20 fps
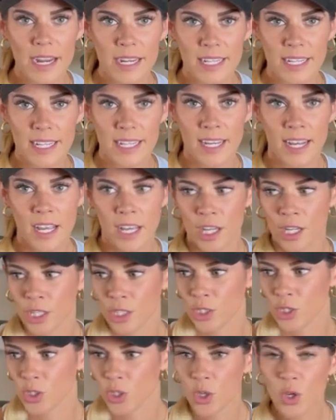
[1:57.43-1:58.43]
did
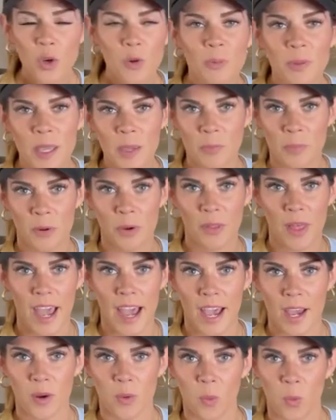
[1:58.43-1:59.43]
2 people that
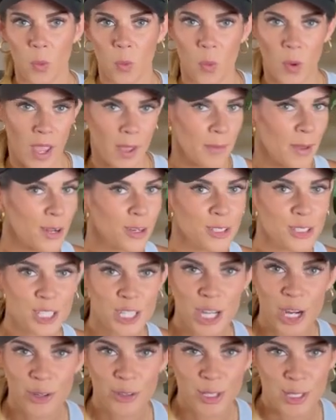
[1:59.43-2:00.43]
had way better
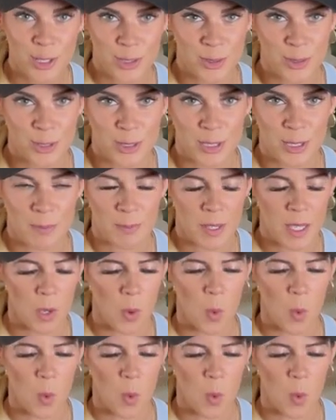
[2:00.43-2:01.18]
GRE scores than me,